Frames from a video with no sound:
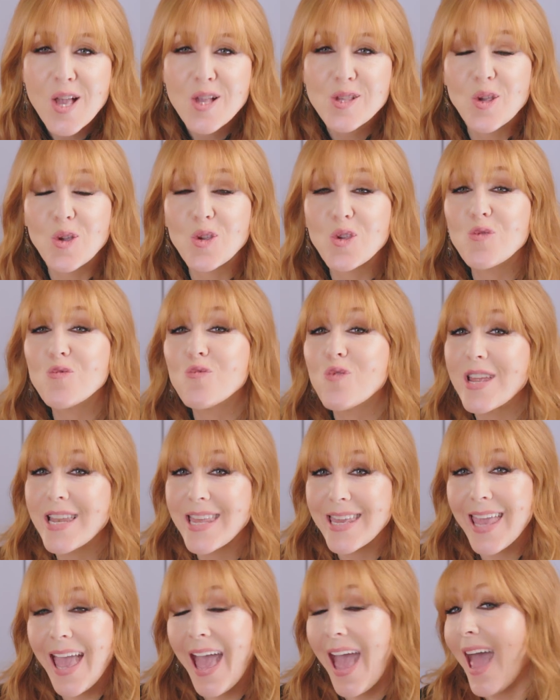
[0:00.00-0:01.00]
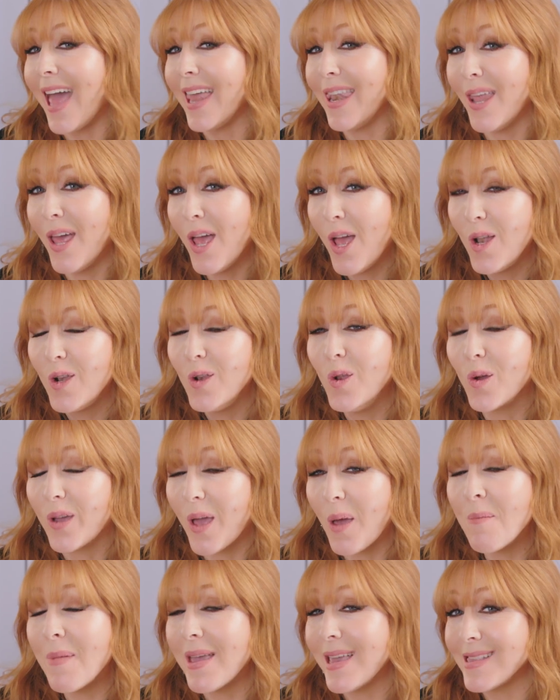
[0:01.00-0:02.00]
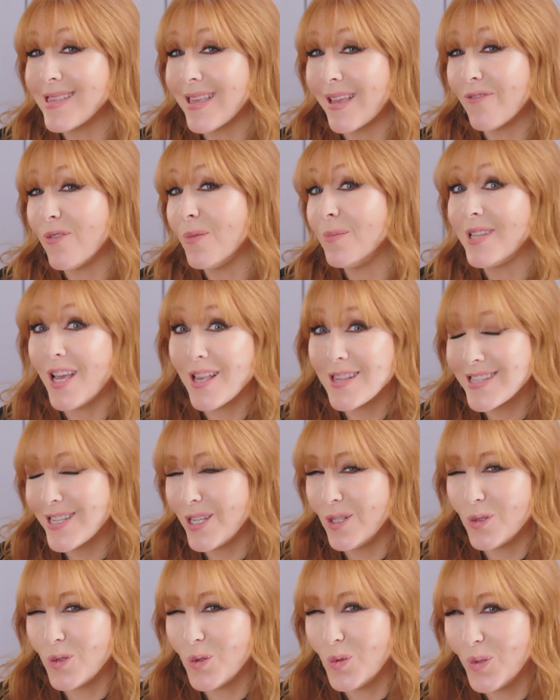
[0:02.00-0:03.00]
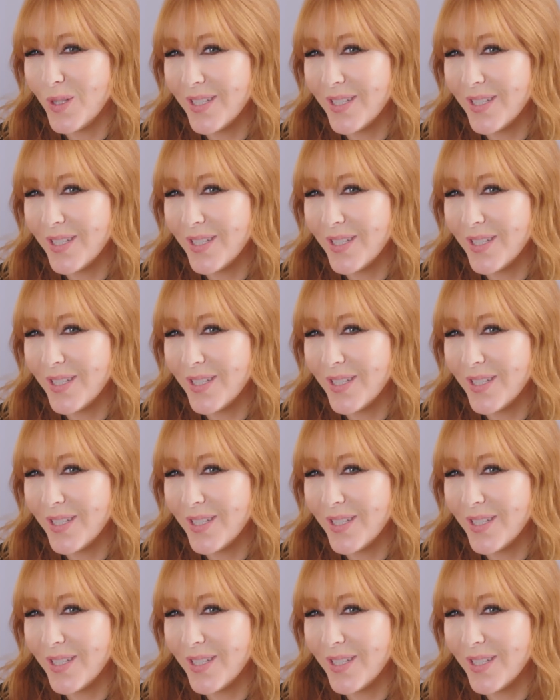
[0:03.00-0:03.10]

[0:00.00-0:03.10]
so you really can look amazing from dusk till dawn.